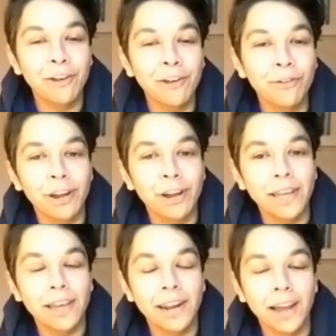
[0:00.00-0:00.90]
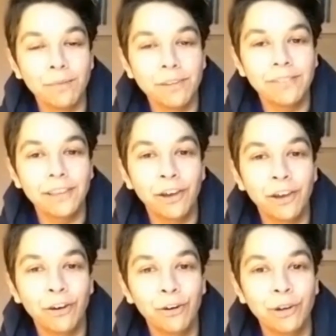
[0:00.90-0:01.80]
My name is Shefali Roy, and I'm
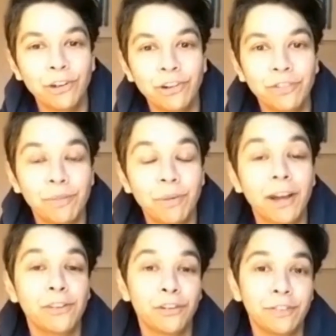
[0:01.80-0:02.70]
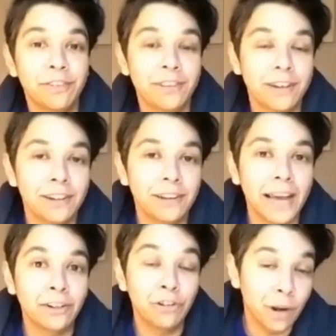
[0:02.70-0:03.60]
the COO and Chief Compliance Officer
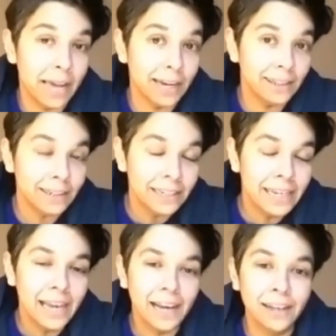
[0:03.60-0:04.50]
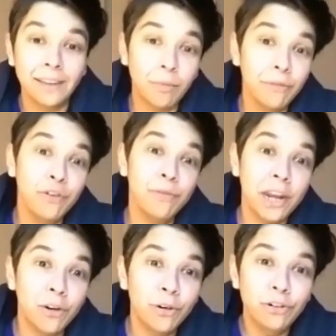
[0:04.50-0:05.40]
at TrueLayer. Some of you
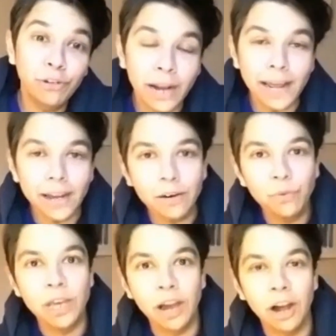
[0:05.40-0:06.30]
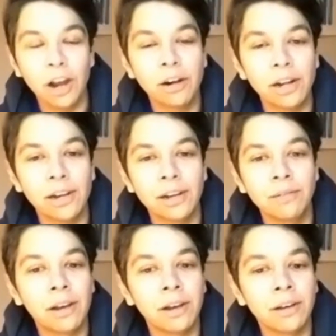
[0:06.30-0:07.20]
may know TrueLayer. We are
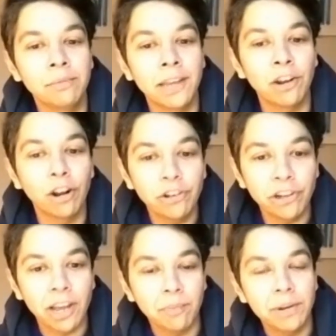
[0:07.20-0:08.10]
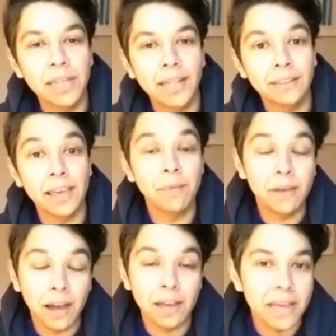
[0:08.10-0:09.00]
a technology company that's
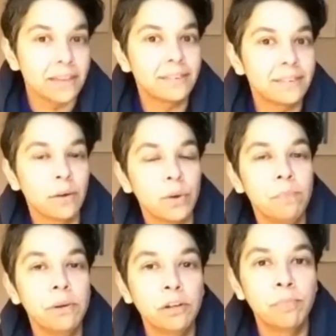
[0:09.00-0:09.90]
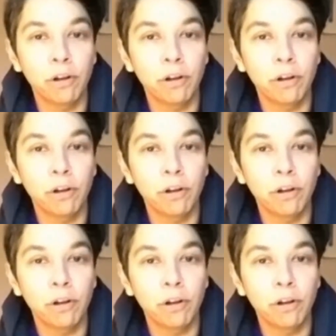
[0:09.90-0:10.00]
API-based, that we build